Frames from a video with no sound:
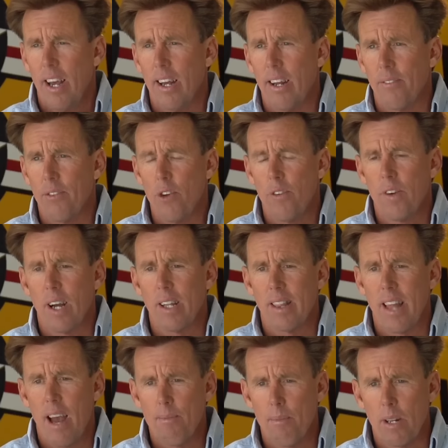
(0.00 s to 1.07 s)
And if you've got
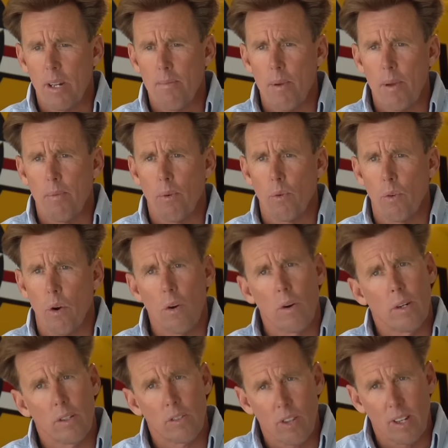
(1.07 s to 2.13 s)
that many people
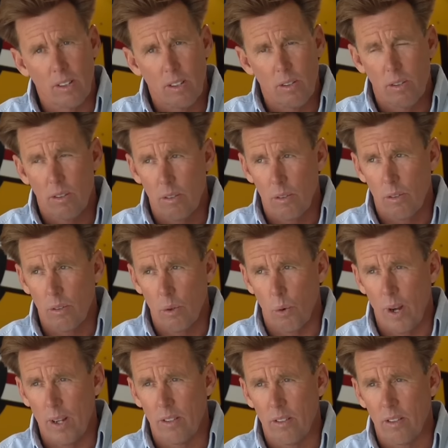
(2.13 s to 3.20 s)
roaring, it's like
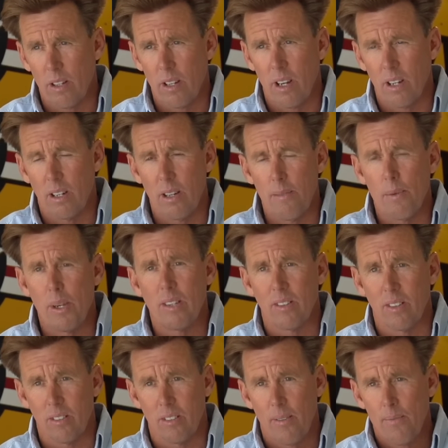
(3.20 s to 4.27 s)
twice the DBs
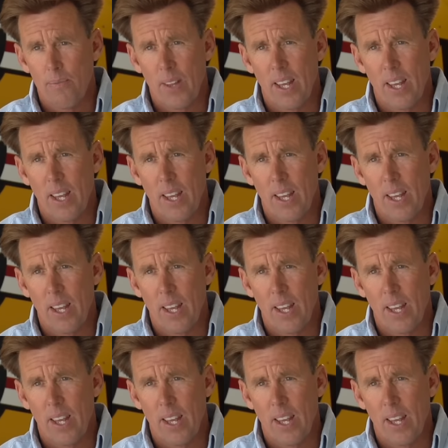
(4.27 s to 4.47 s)
is